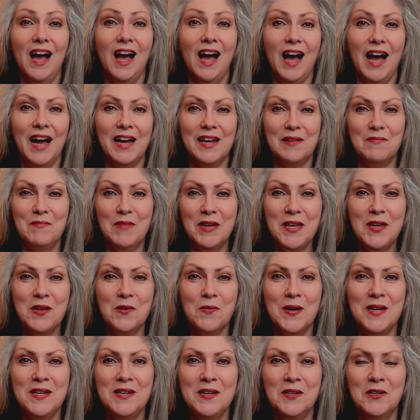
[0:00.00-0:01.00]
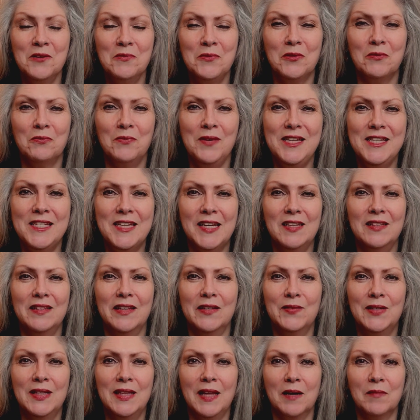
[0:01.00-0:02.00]
Hi, Mickey Quinn here with Retail
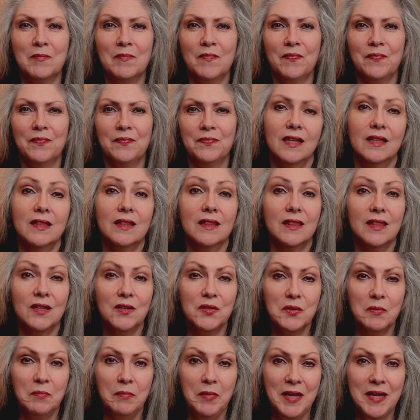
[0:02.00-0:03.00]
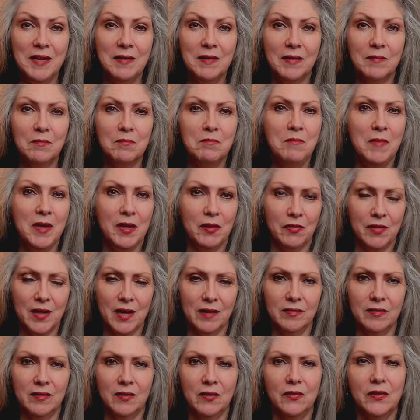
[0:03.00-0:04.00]
Level Up. There's a big myth
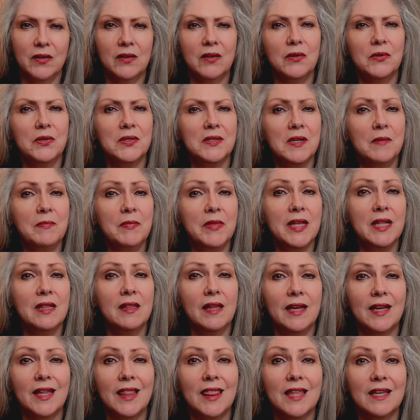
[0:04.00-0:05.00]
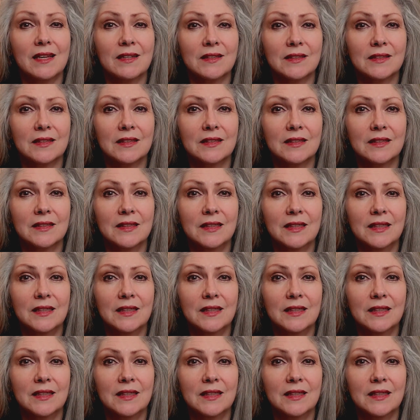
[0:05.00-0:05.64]
out there that goes something like this.